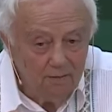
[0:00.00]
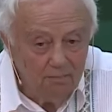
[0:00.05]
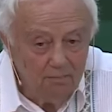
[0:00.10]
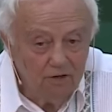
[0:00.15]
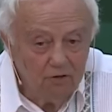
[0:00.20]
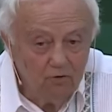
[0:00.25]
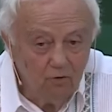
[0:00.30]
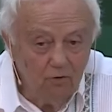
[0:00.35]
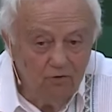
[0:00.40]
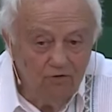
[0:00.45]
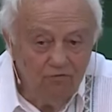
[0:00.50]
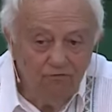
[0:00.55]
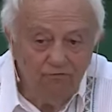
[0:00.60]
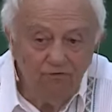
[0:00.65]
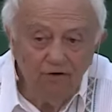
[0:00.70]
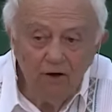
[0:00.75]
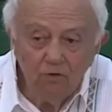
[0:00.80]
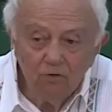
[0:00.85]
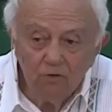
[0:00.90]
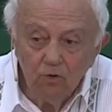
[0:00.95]
But we
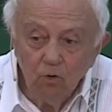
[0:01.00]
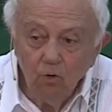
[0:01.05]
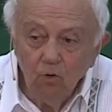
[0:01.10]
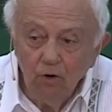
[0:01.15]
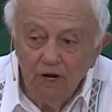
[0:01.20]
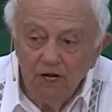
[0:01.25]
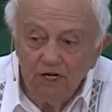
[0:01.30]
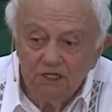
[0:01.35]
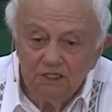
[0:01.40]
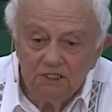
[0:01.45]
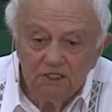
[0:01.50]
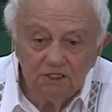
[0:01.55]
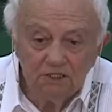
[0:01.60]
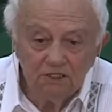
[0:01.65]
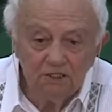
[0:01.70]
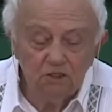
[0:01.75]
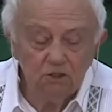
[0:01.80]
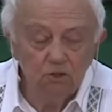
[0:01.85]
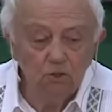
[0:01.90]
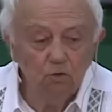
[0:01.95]
found ways